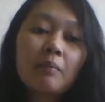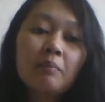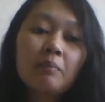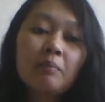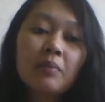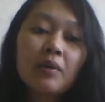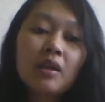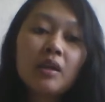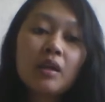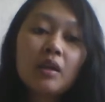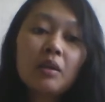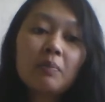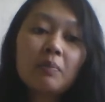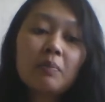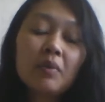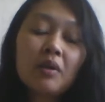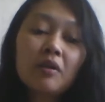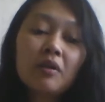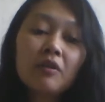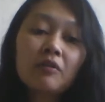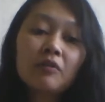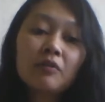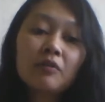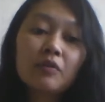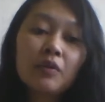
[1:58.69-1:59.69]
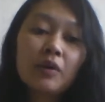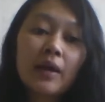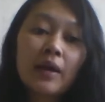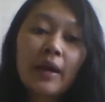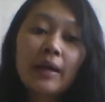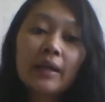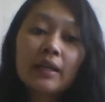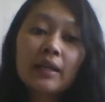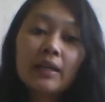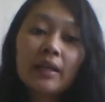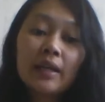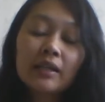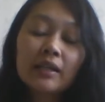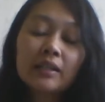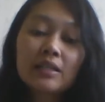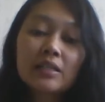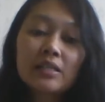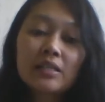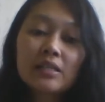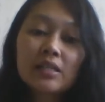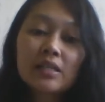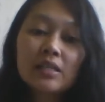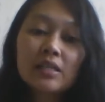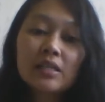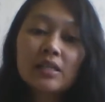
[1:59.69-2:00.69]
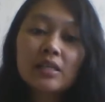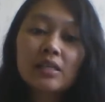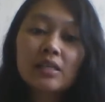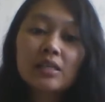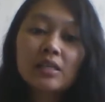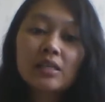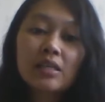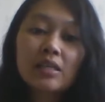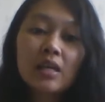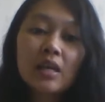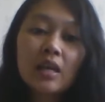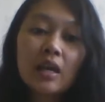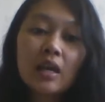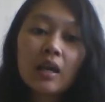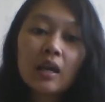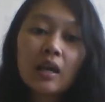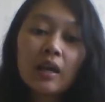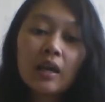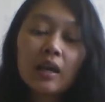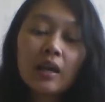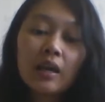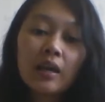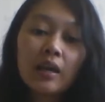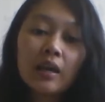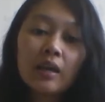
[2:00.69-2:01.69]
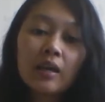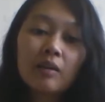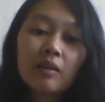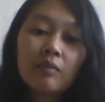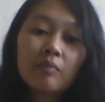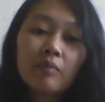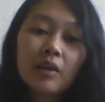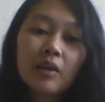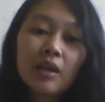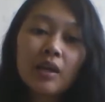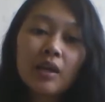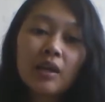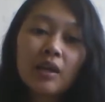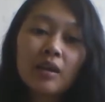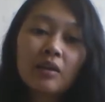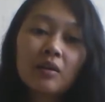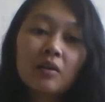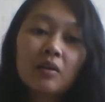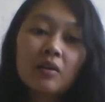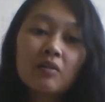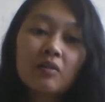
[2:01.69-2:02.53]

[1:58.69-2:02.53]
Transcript: PEEP for atelectasis, and mechanical